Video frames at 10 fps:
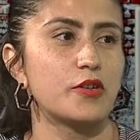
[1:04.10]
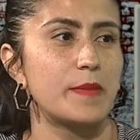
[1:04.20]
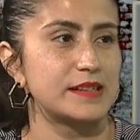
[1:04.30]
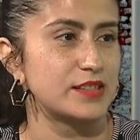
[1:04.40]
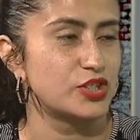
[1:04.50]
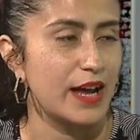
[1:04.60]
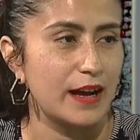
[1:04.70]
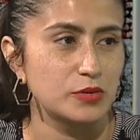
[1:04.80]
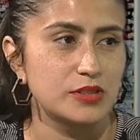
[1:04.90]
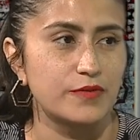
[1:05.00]
our message
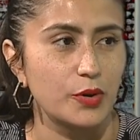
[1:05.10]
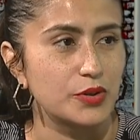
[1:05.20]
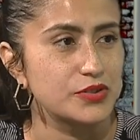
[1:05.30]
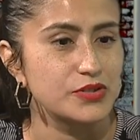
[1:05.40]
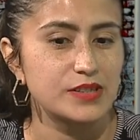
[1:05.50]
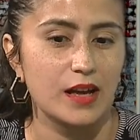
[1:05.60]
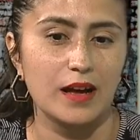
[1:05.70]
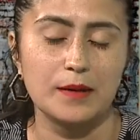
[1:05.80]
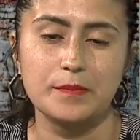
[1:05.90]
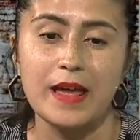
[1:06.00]
out to voters,
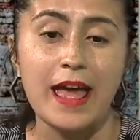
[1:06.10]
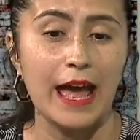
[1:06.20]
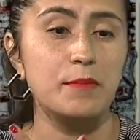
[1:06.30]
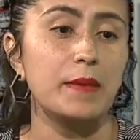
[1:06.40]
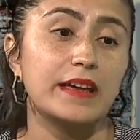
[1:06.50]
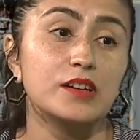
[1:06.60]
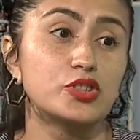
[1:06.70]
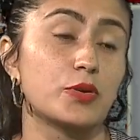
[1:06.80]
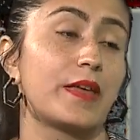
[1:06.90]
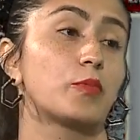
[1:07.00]
and making
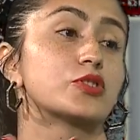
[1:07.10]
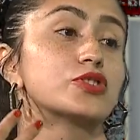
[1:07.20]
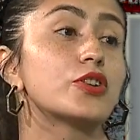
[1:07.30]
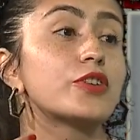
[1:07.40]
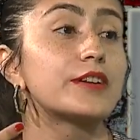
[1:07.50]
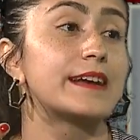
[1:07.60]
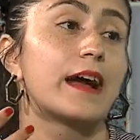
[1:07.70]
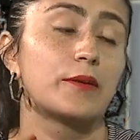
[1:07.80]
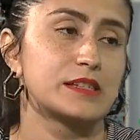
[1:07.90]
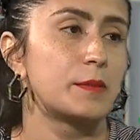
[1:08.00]
sure that we're turning
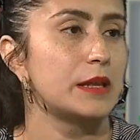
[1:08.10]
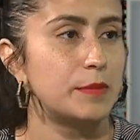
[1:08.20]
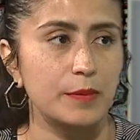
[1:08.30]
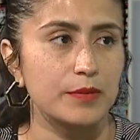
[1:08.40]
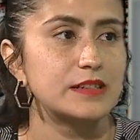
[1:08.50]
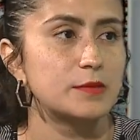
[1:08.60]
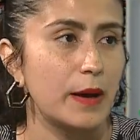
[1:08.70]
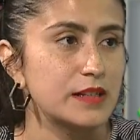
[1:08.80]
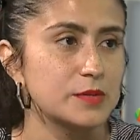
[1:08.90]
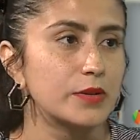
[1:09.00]
out as many people as
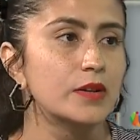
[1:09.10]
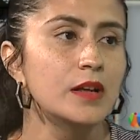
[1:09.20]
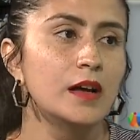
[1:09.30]
possible.